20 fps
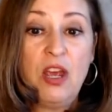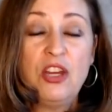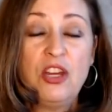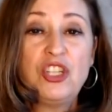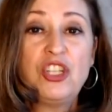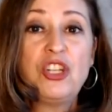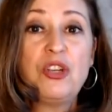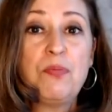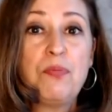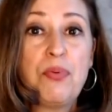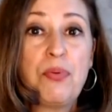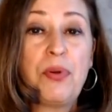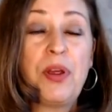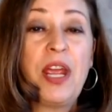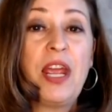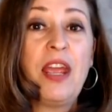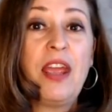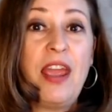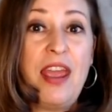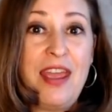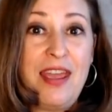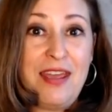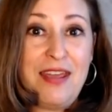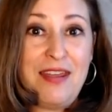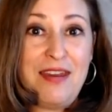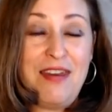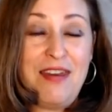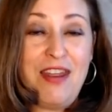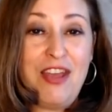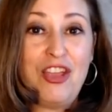to bring
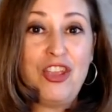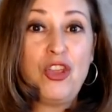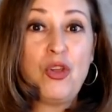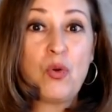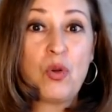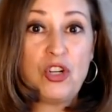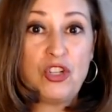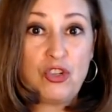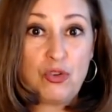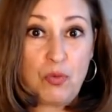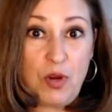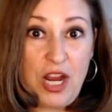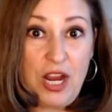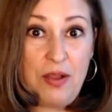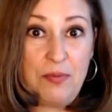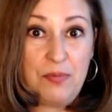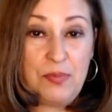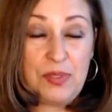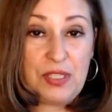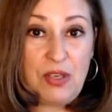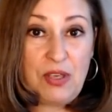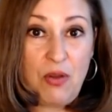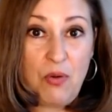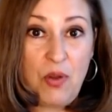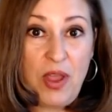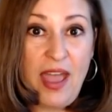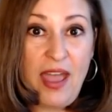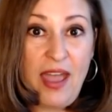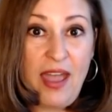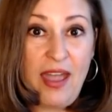in your dreams,
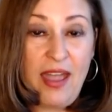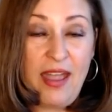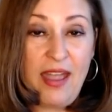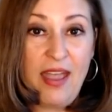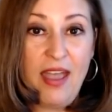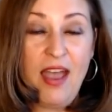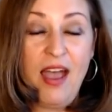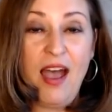okay?